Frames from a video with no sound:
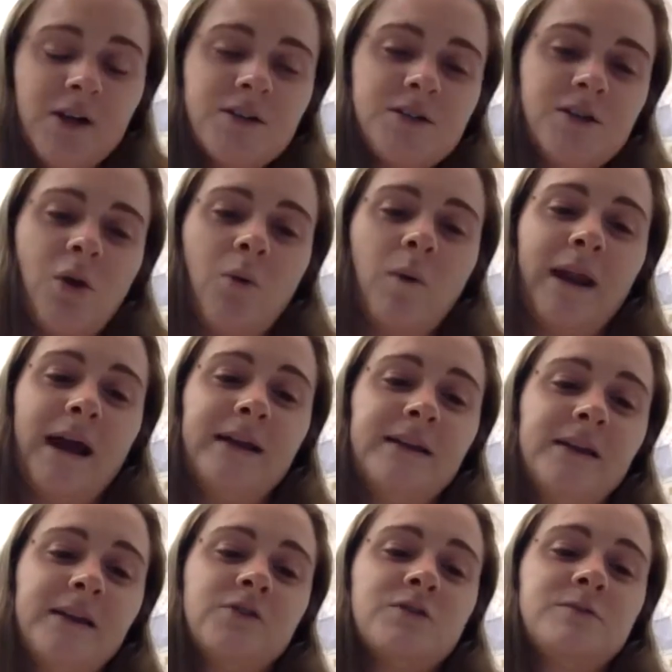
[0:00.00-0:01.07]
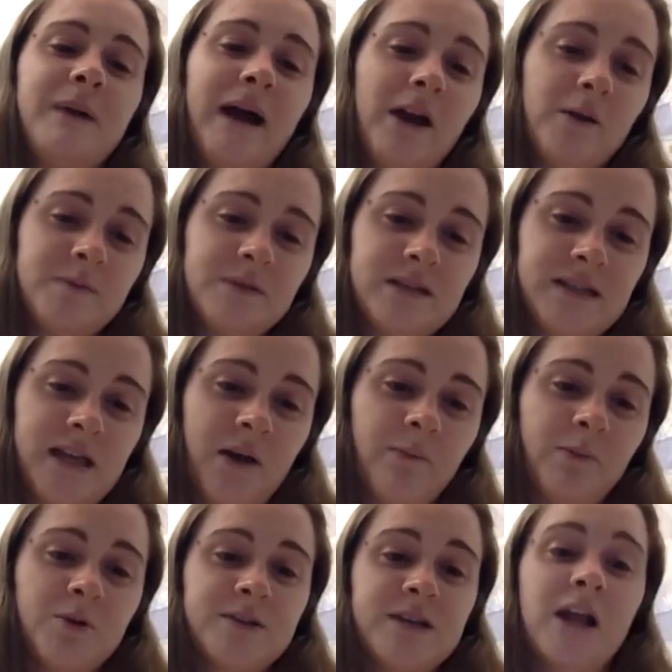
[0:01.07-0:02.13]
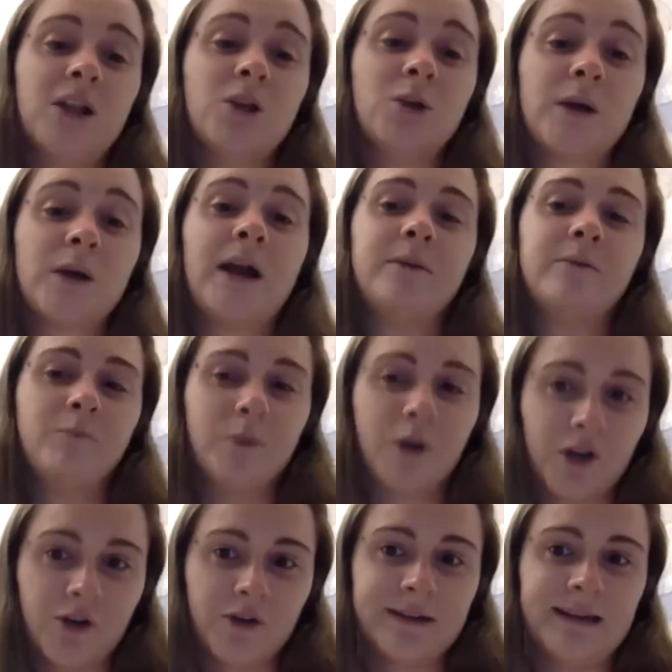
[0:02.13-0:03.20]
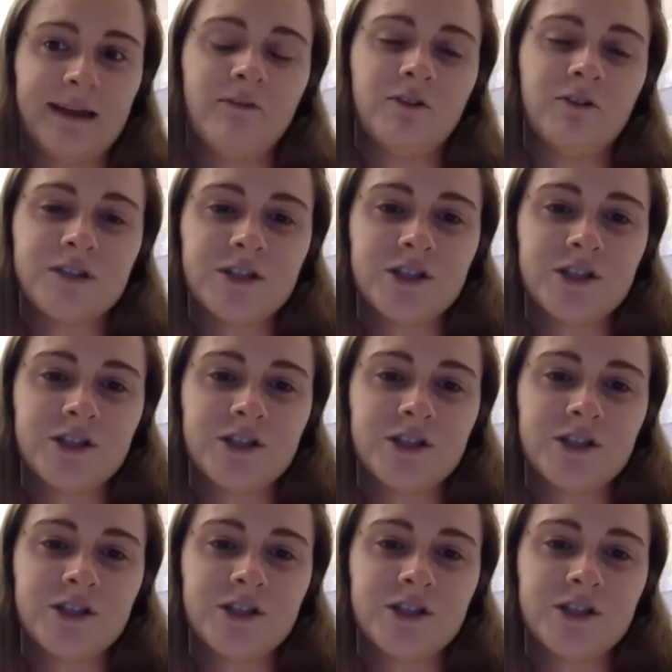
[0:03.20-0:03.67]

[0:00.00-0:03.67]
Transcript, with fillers: So when I take those biopsy samples, I look at mercury levels in